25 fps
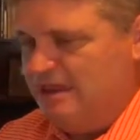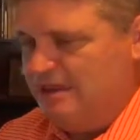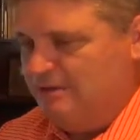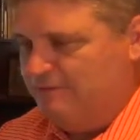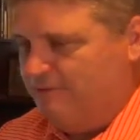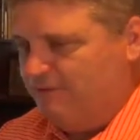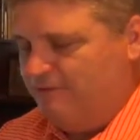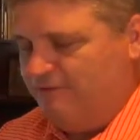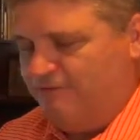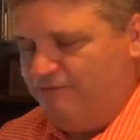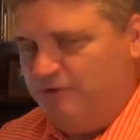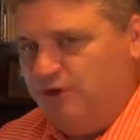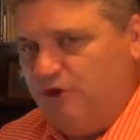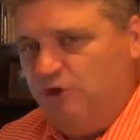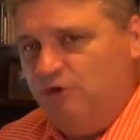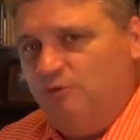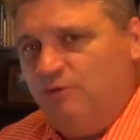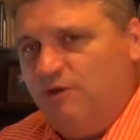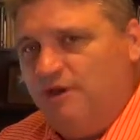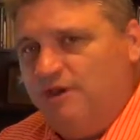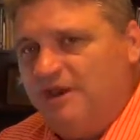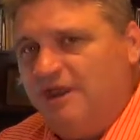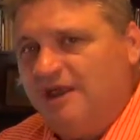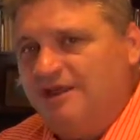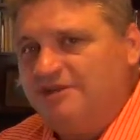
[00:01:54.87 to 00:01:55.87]
But if you
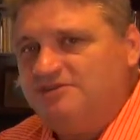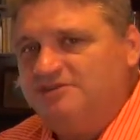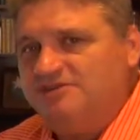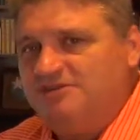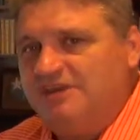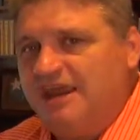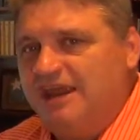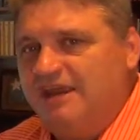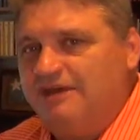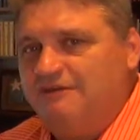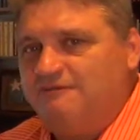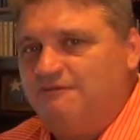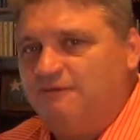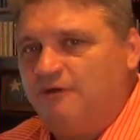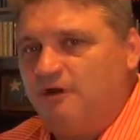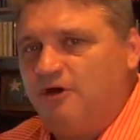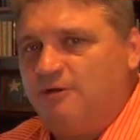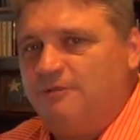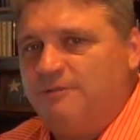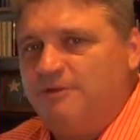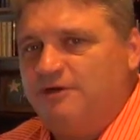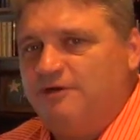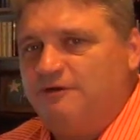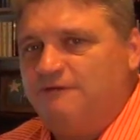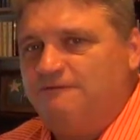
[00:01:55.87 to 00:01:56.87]
will not stand
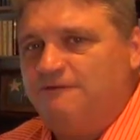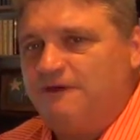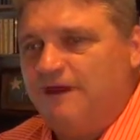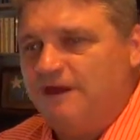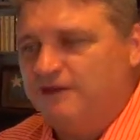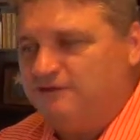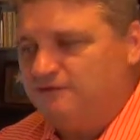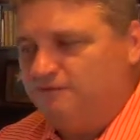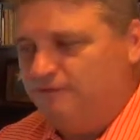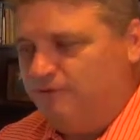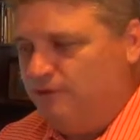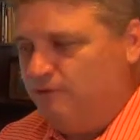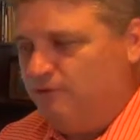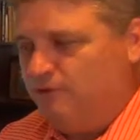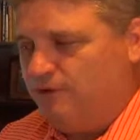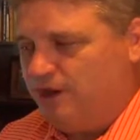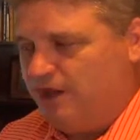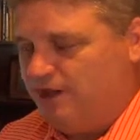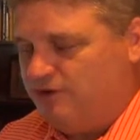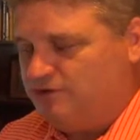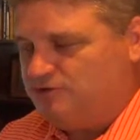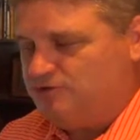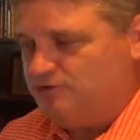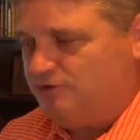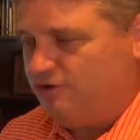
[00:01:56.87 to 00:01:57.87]
firm in your faith, if you will
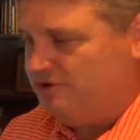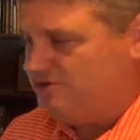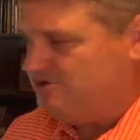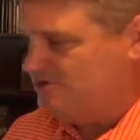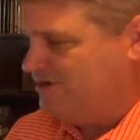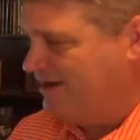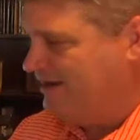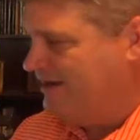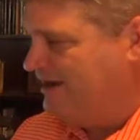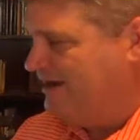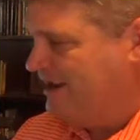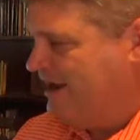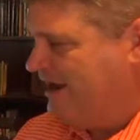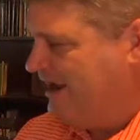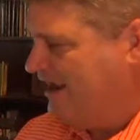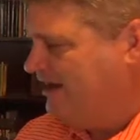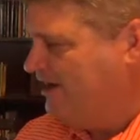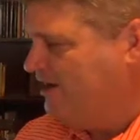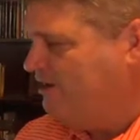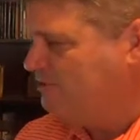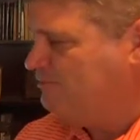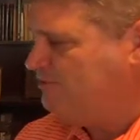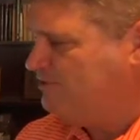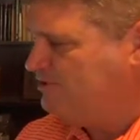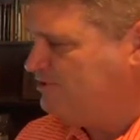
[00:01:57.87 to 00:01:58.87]
not trust, and
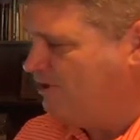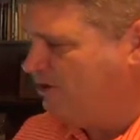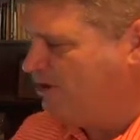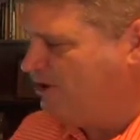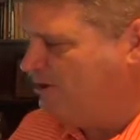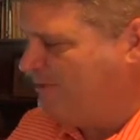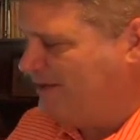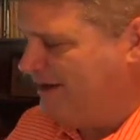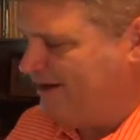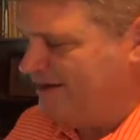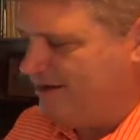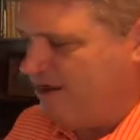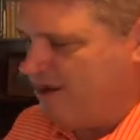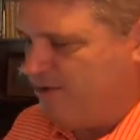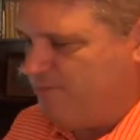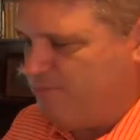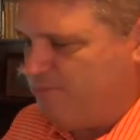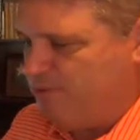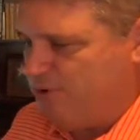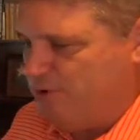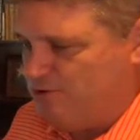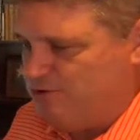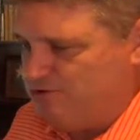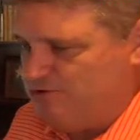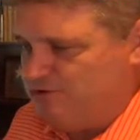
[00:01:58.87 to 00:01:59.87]
here we talk about not
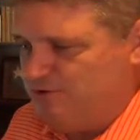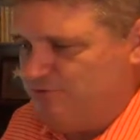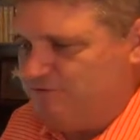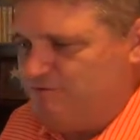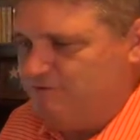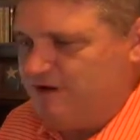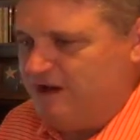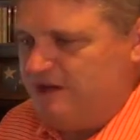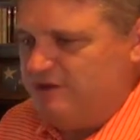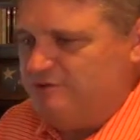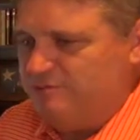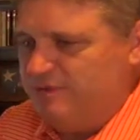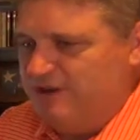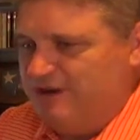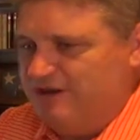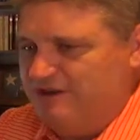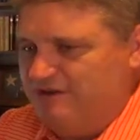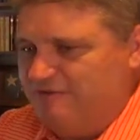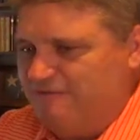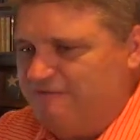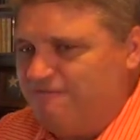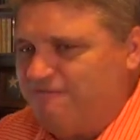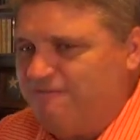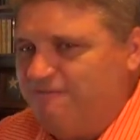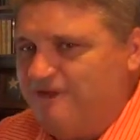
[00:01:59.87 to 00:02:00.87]
personal faith, but in
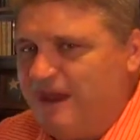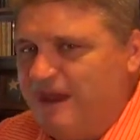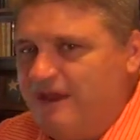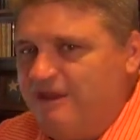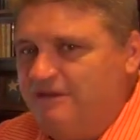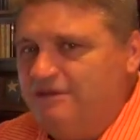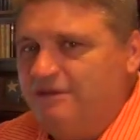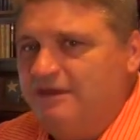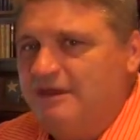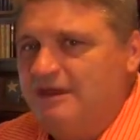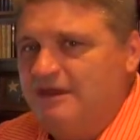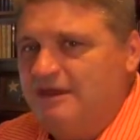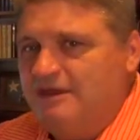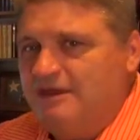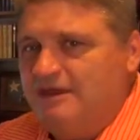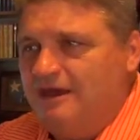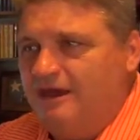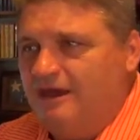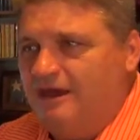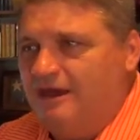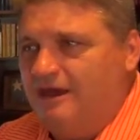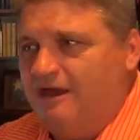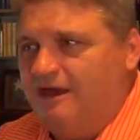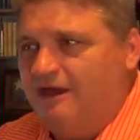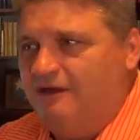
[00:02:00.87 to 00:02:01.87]
the faith
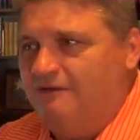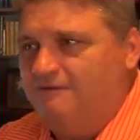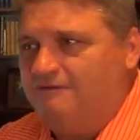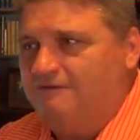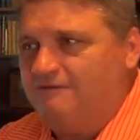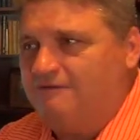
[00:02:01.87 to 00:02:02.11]
of